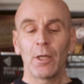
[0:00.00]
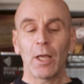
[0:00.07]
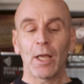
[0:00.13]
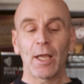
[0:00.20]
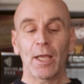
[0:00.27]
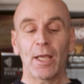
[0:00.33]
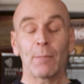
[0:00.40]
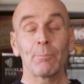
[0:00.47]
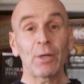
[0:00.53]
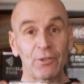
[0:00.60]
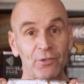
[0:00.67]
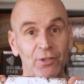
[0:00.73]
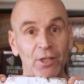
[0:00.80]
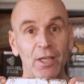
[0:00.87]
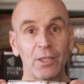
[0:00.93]

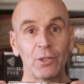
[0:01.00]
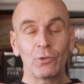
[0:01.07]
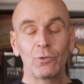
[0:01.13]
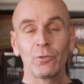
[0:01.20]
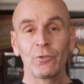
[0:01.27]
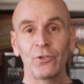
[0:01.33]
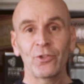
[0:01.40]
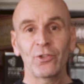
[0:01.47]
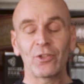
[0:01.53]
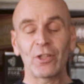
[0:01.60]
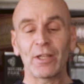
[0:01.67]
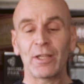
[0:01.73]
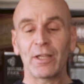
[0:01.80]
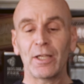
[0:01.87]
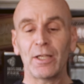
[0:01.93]
but used
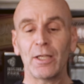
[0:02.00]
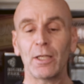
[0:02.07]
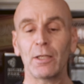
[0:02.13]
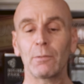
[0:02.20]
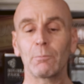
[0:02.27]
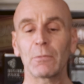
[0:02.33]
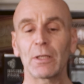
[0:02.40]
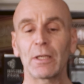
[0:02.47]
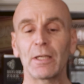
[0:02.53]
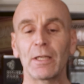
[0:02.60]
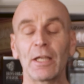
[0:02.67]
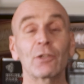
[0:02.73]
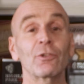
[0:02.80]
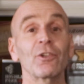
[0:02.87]
at